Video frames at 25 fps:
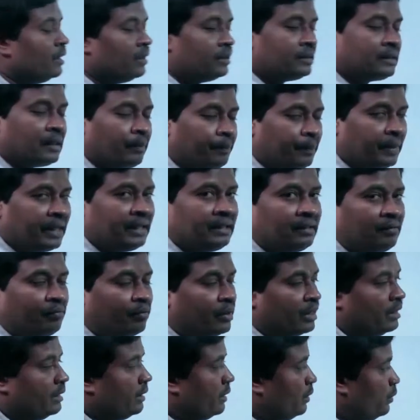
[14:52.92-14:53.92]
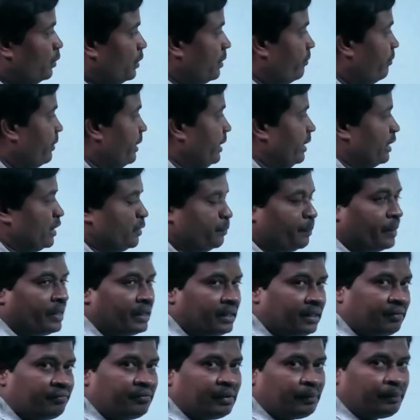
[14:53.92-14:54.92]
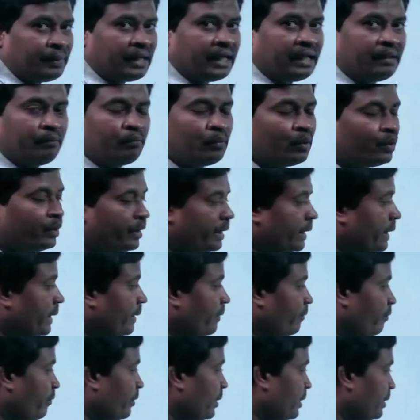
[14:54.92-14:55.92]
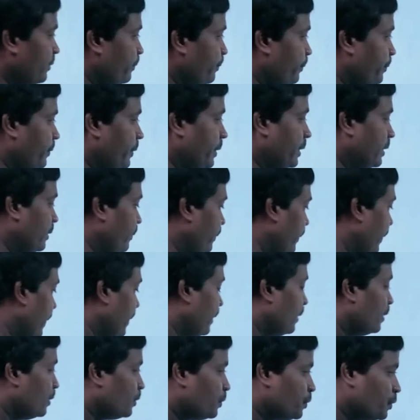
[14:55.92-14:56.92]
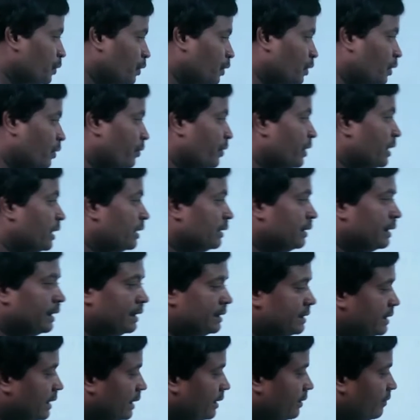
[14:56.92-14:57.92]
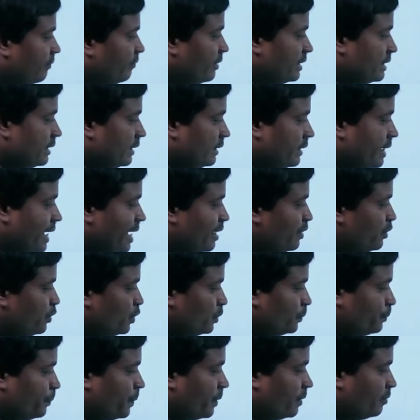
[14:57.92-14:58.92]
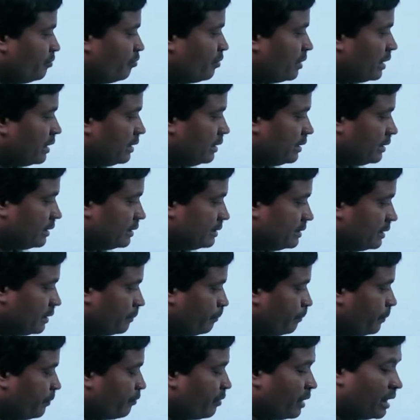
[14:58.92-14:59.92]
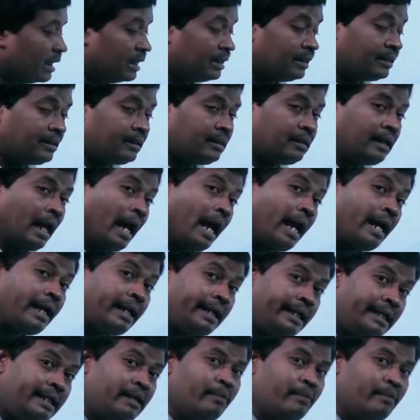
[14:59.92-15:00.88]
supply the water to the various part of the plant body? So then xylem vessel in angiosperm, water and